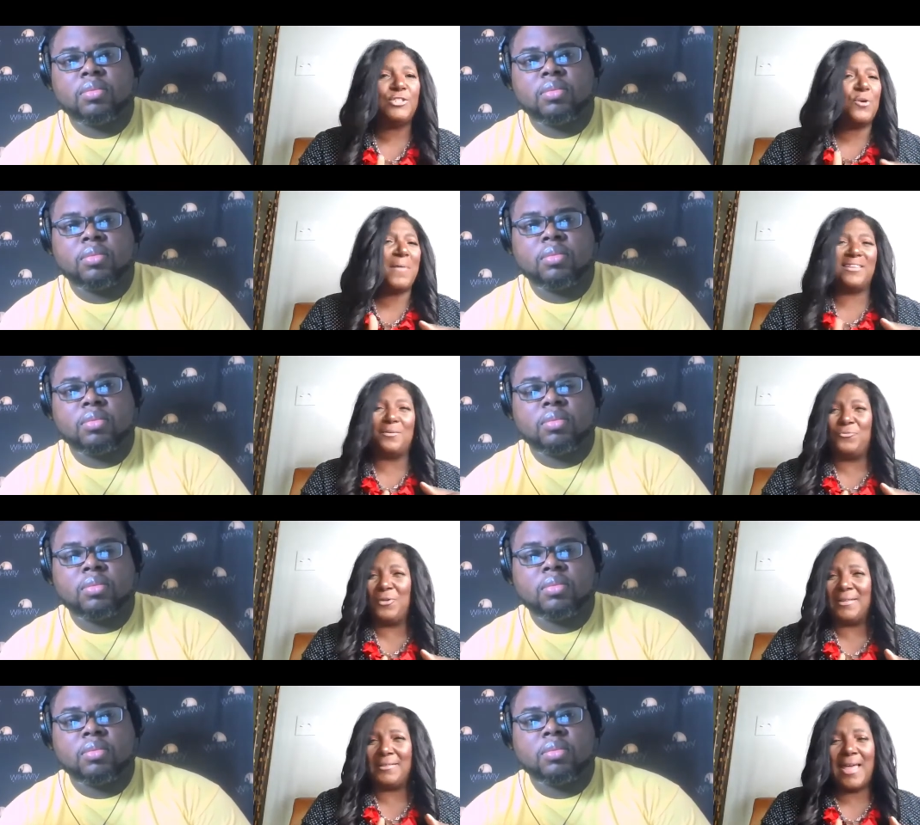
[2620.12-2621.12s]
Speaker 1: don't make them
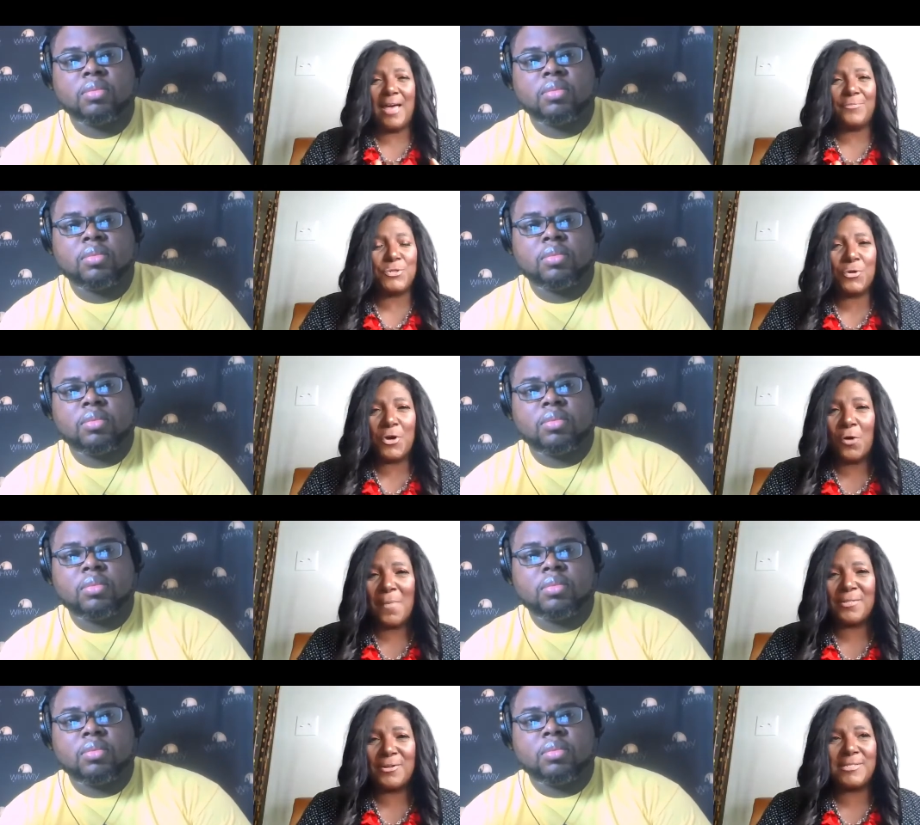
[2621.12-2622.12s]
feel like they have to do it all
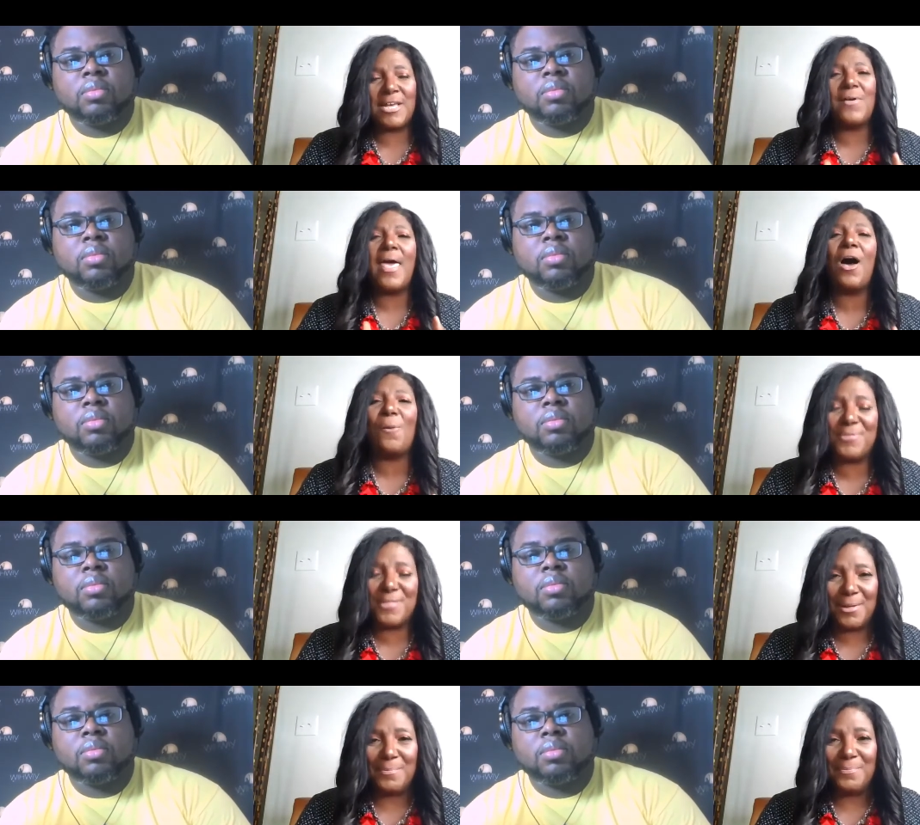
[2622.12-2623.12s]
by themselves. Help
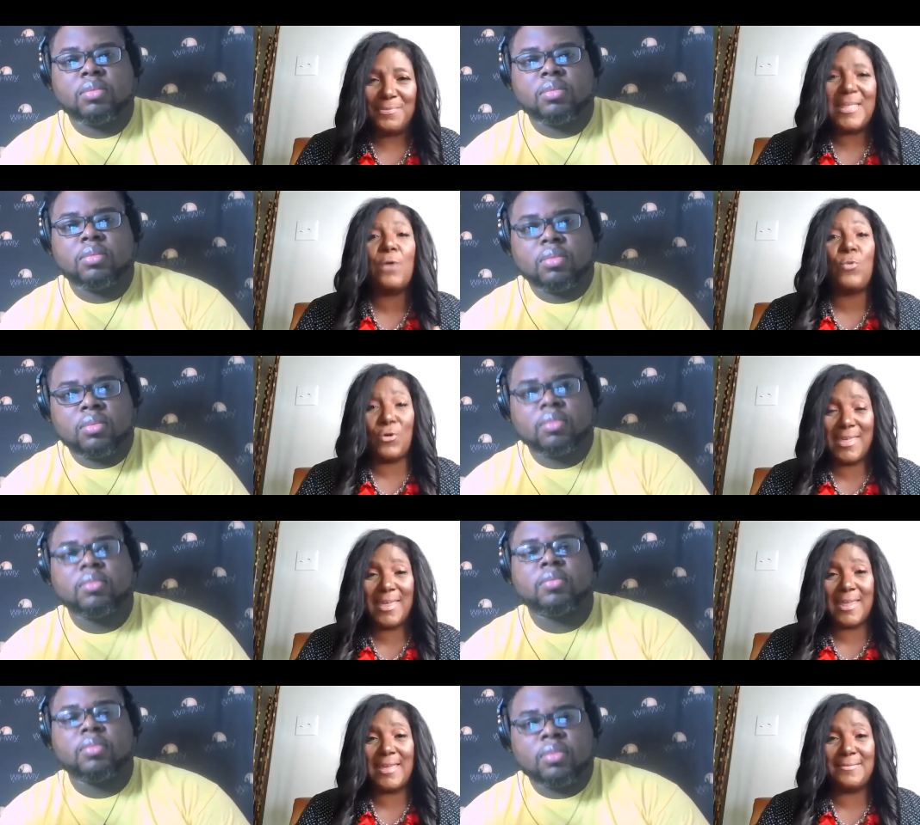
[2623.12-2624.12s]
them. They will
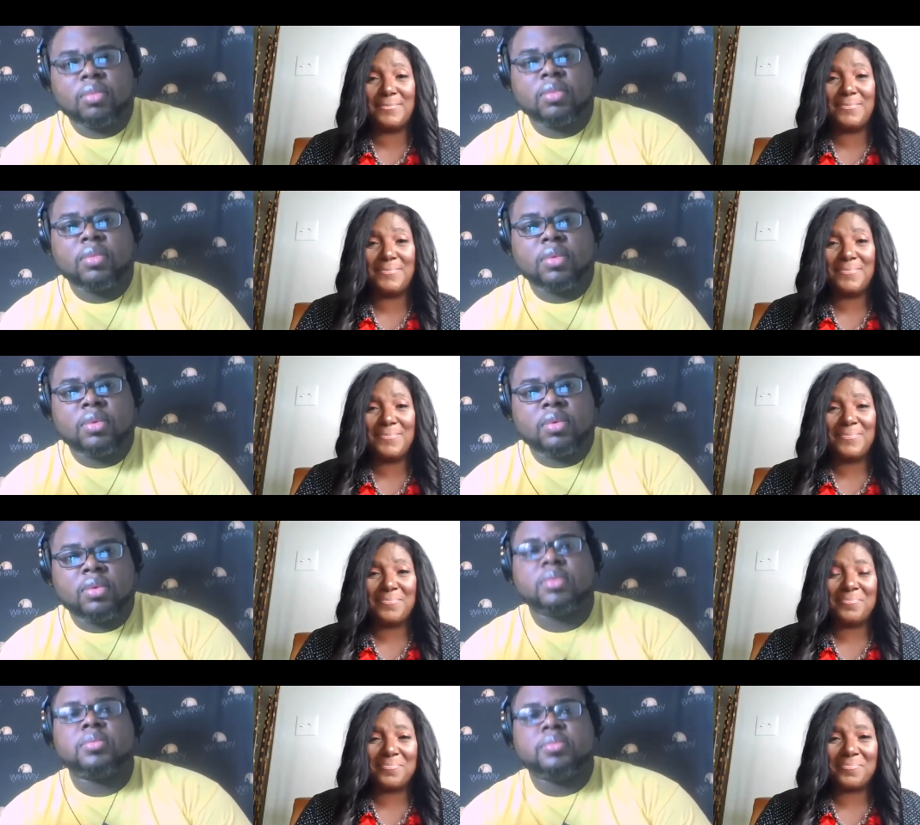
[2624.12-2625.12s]
get it.
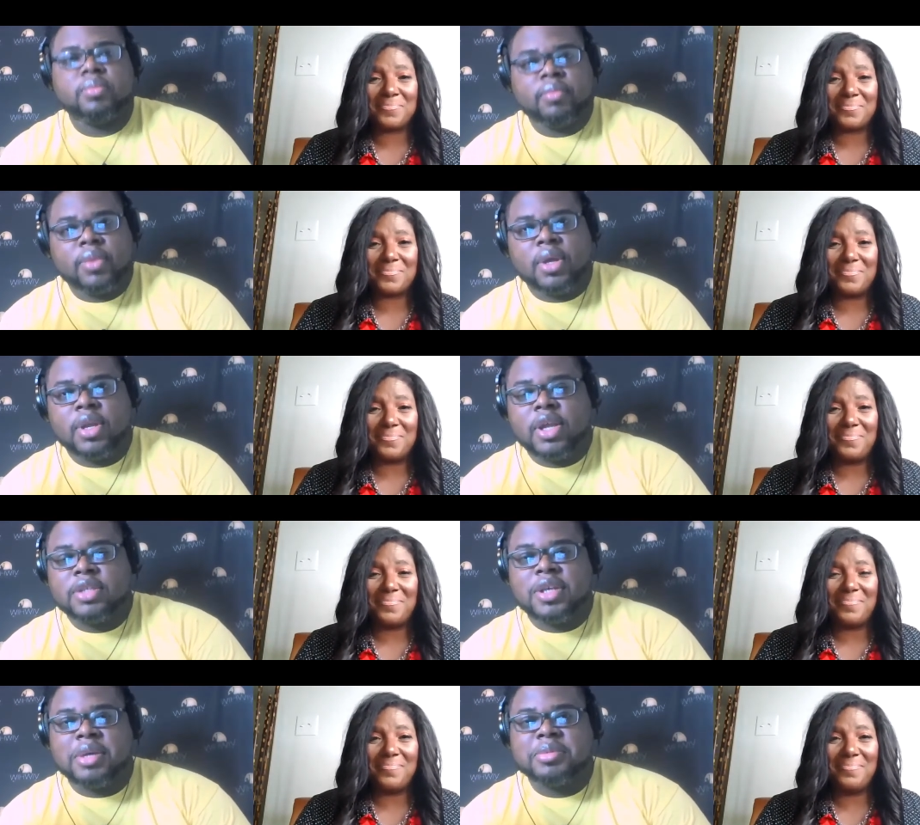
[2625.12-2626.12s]
Speaker 2: Man, that
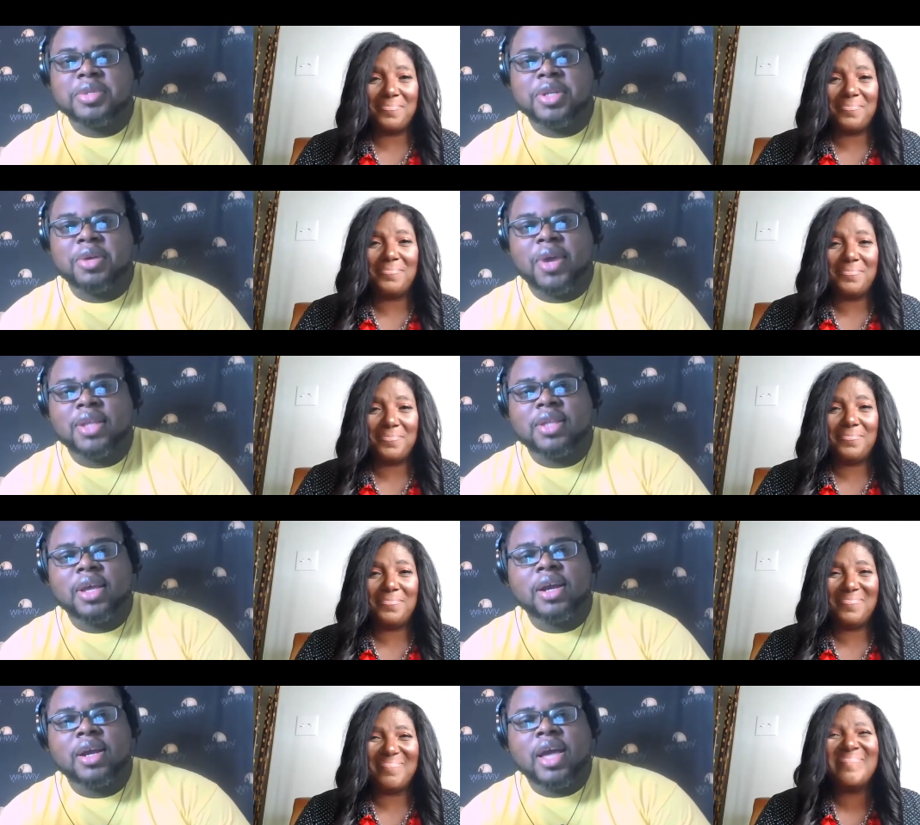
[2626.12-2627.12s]
sums it up right
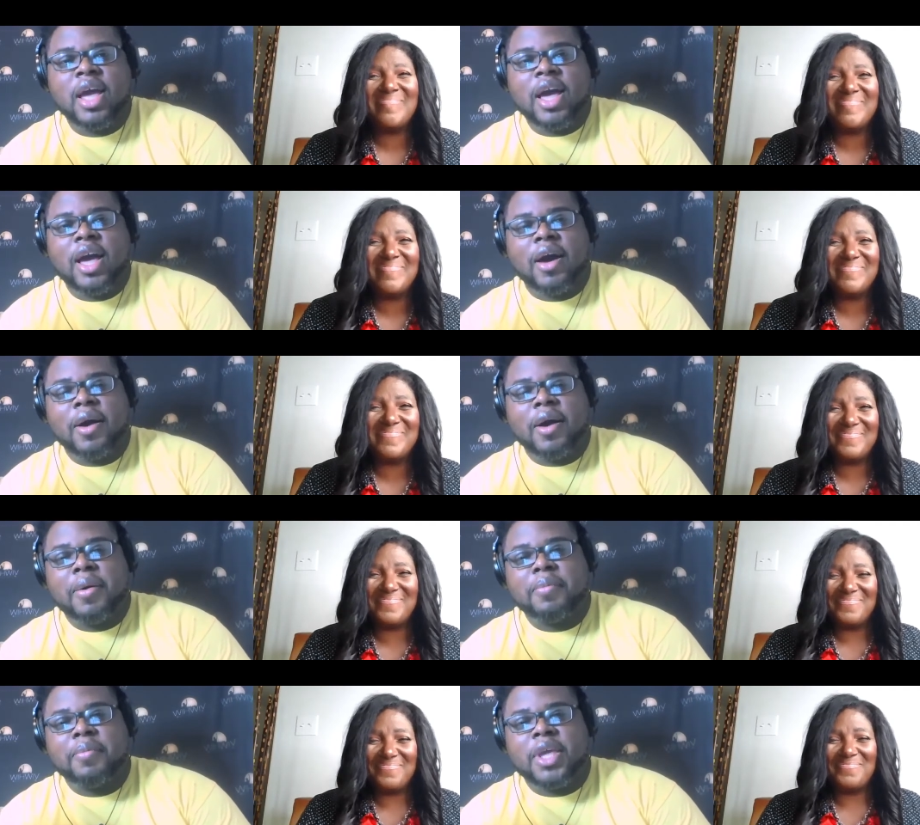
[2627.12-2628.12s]
there.
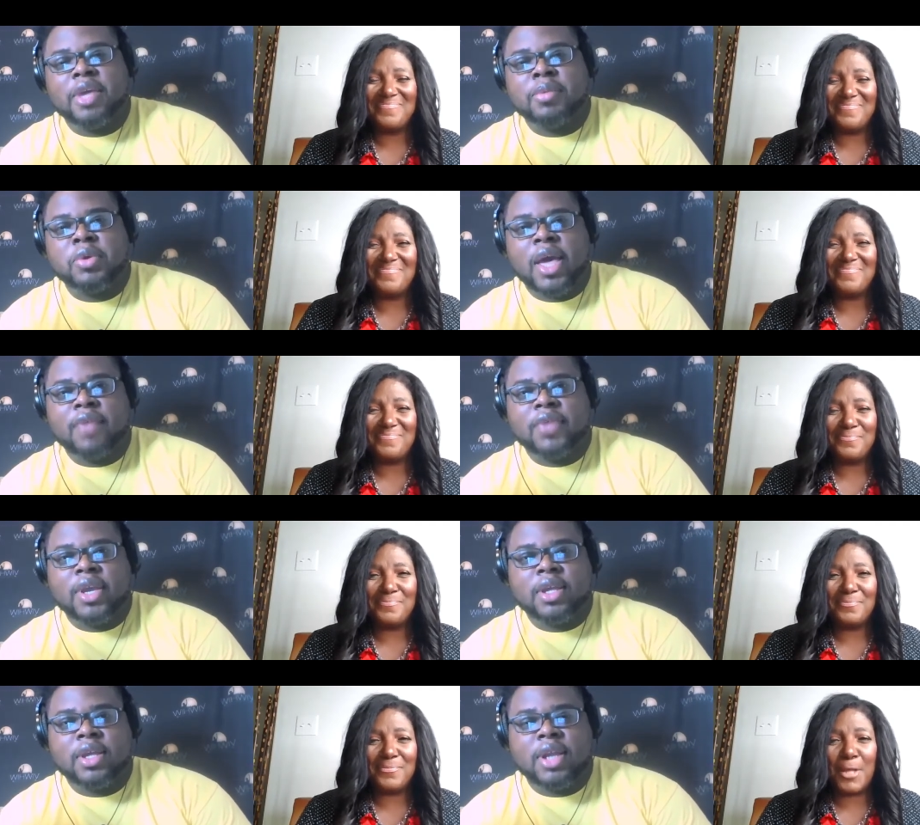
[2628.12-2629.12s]
um, Emo, you have
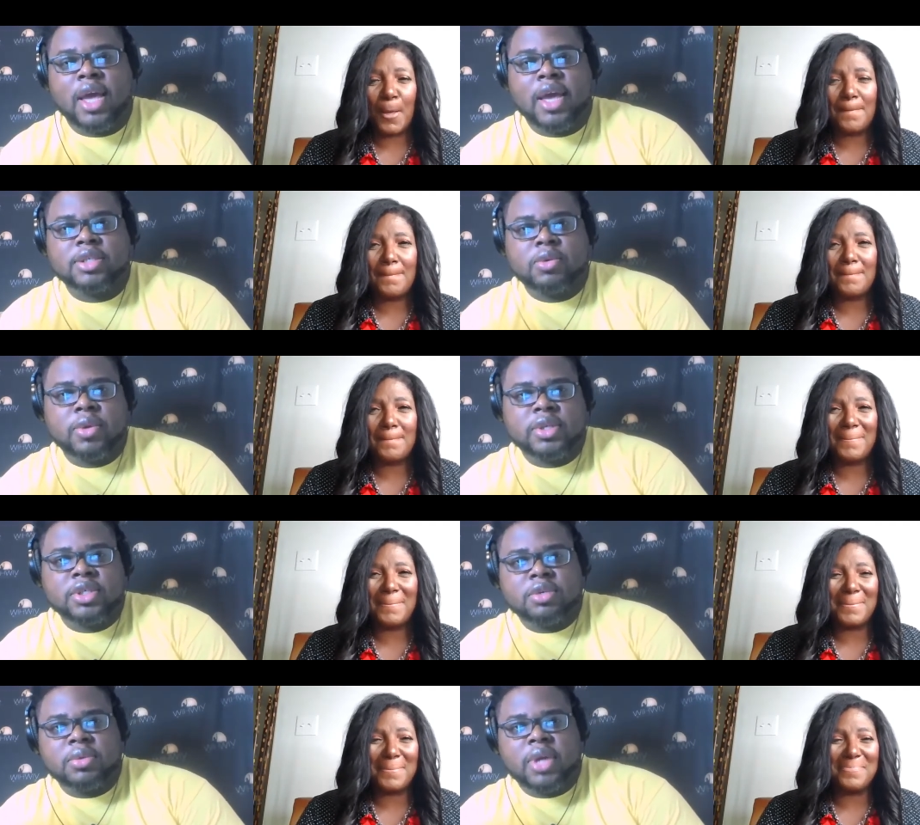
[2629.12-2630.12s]
any last question
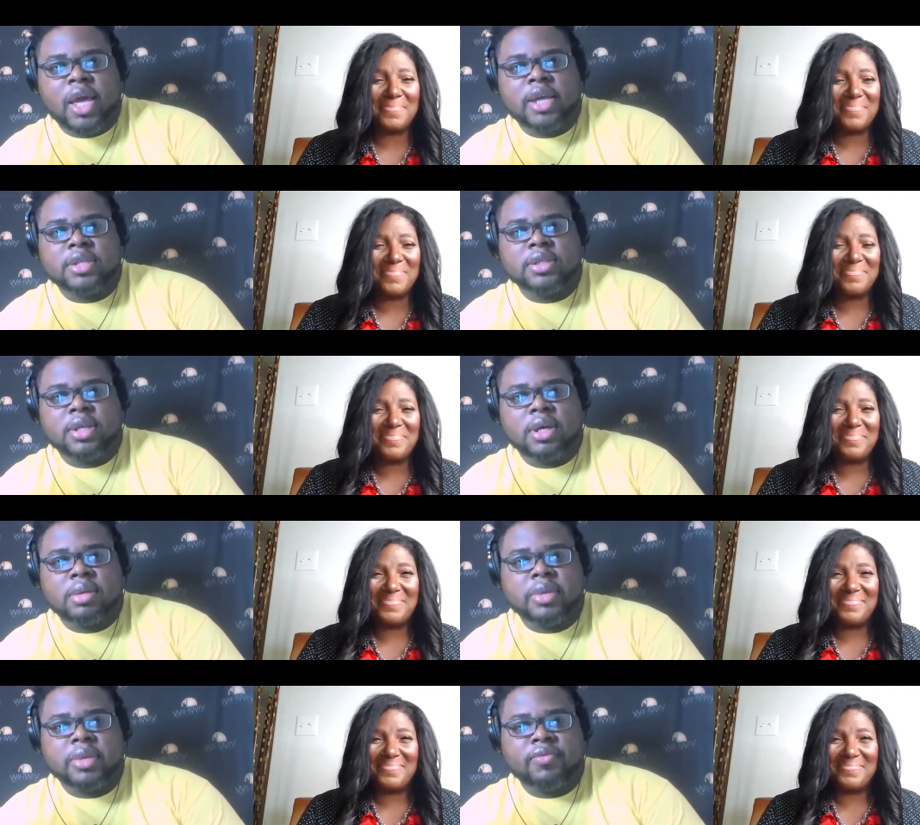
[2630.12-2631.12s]
you want to ask
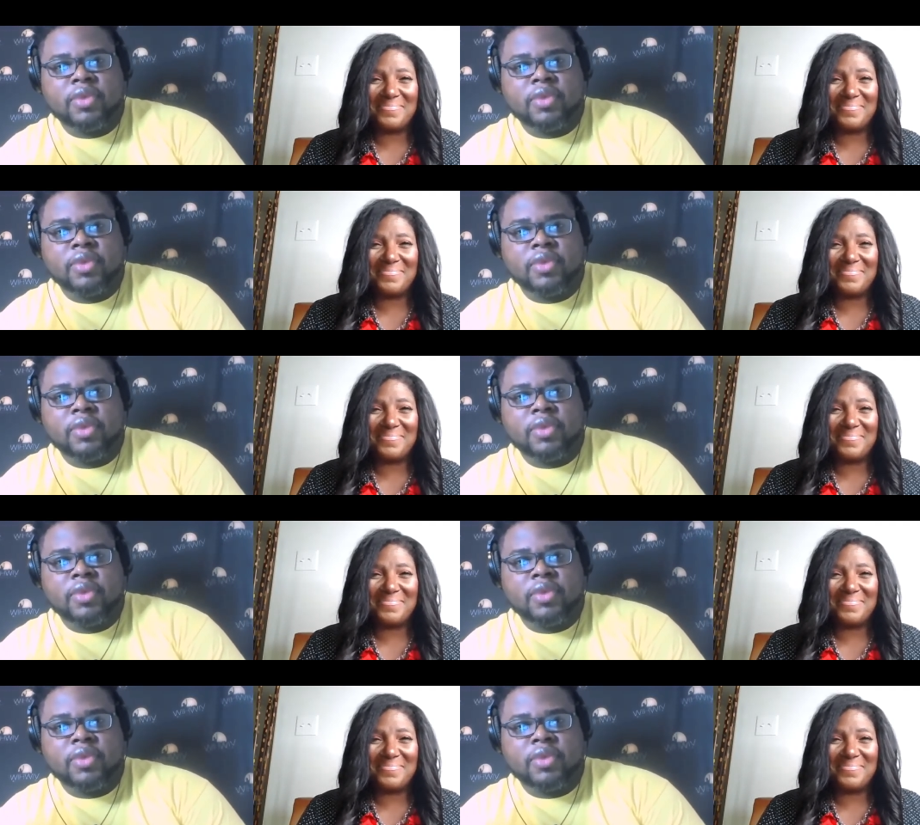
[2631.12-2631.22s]
um, Delphine